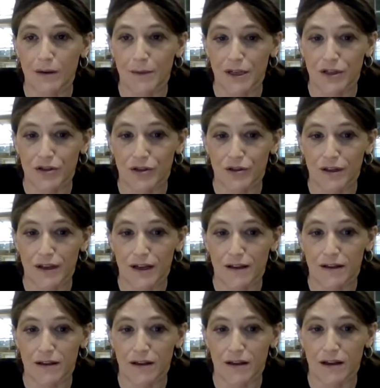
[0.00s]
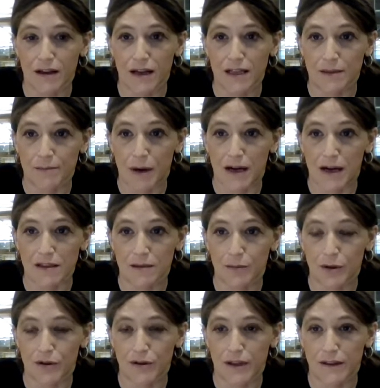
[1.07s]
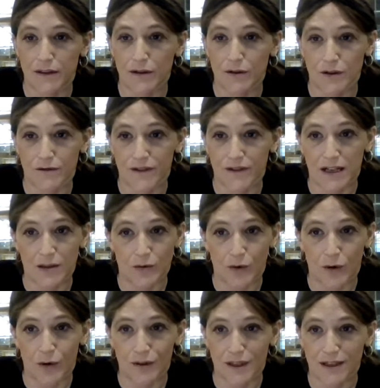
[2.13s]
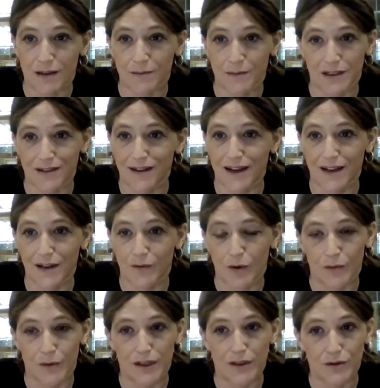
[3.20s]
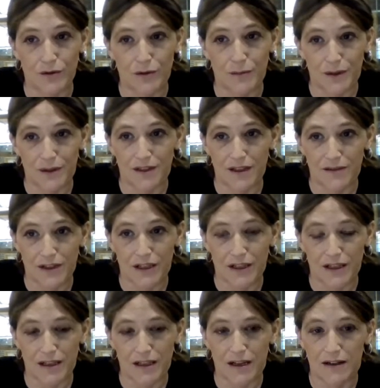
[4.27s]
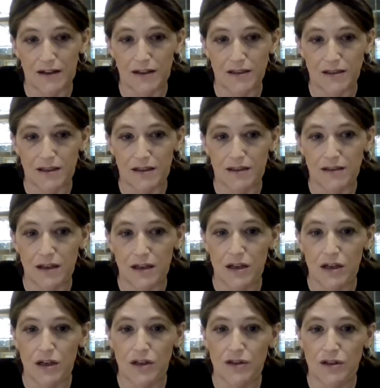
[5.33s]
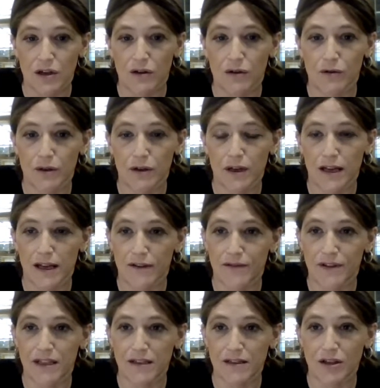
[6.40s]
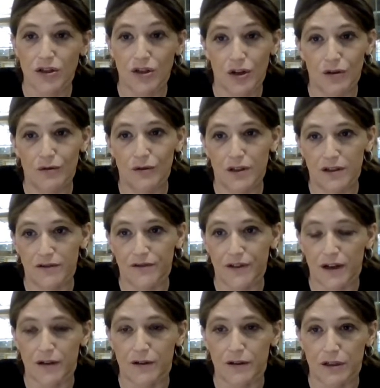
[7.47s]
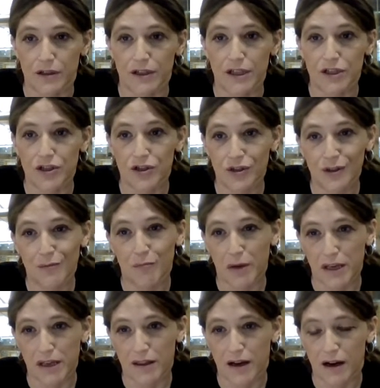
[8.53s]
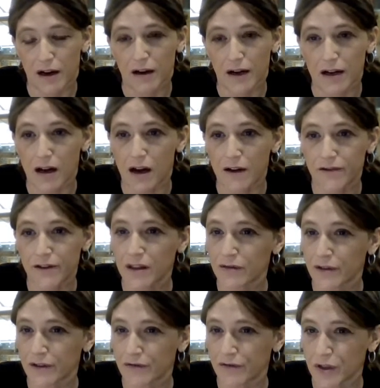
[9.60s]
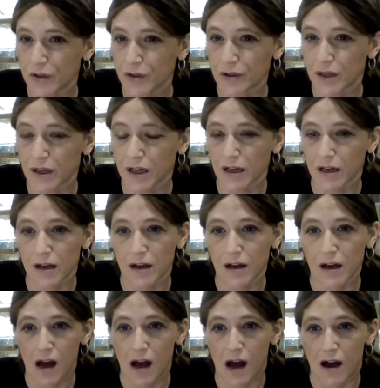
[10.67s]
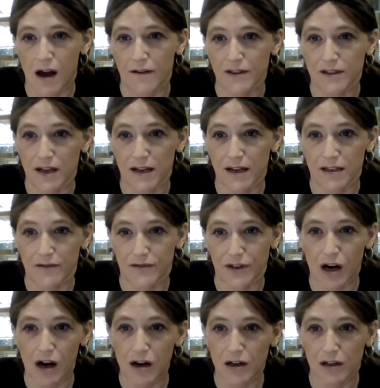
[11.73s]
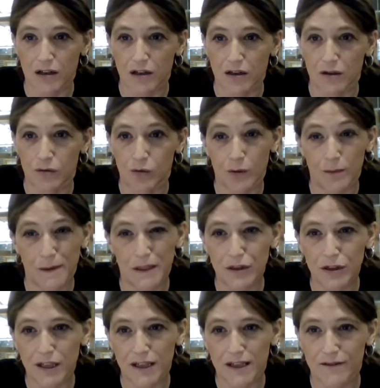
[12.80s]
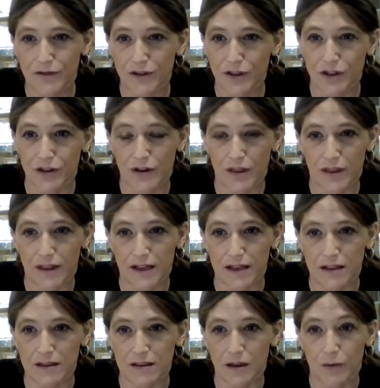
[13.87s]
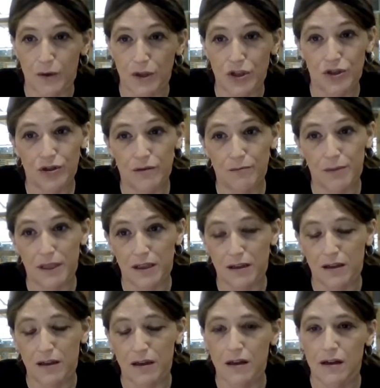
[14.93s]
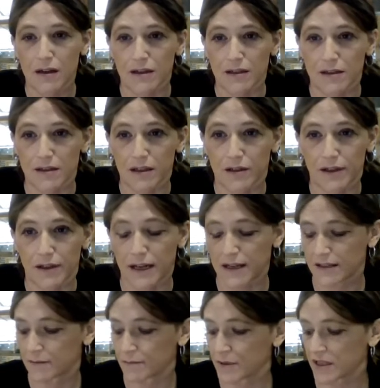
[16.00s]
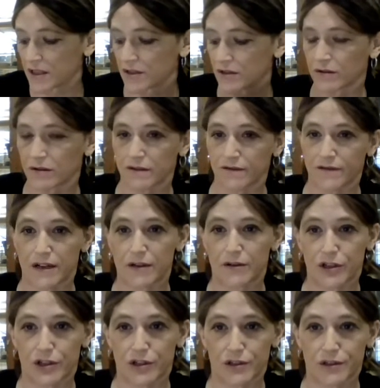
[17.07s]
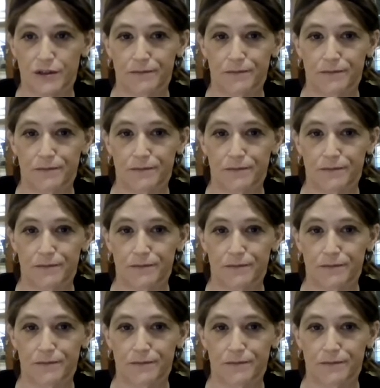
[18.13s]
to make sure that it's possible that those effects will only come to light when we do a multivariate analysis. So if it is a known confounder, it should be there, and often the reviewer of a scientific article will be looking for certain things that we should be considering as potential confounders.